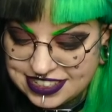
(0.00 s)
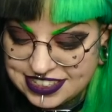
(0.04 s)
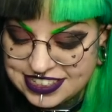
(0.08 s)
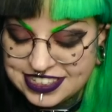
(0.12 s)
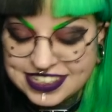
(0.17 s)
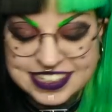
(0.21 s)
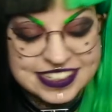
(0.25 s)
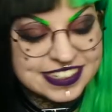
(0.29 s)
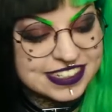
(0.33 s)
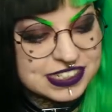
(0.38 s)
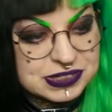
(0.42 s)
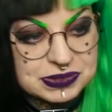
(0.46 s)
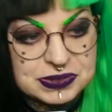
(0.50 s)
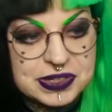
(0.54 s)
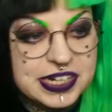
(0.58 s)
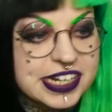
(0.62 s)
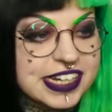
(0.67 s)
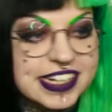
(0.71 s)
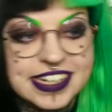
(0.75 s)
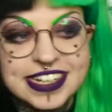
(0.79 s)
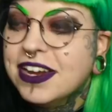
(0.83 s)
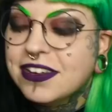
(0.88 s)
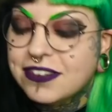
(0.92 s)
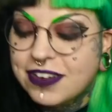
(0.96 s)
No, it doesn't
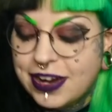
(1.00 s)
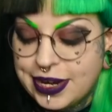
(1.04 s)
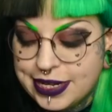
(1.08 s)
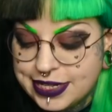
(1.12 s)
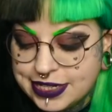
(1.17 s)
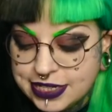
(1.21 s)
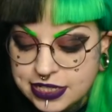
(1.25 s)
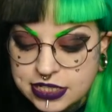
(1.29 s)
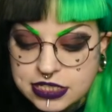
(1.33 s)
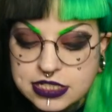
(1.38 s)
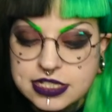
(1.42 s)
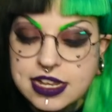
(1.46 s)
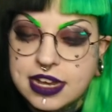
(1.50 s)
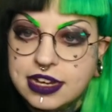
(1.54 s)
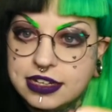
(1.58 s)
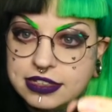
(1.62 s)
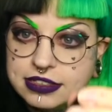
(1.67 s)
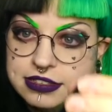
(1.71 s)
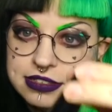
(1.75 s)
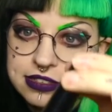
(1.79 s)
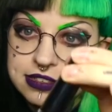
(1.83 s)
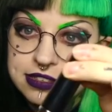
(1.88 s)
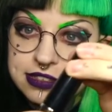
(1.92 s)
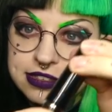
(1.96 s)
work. Right, so.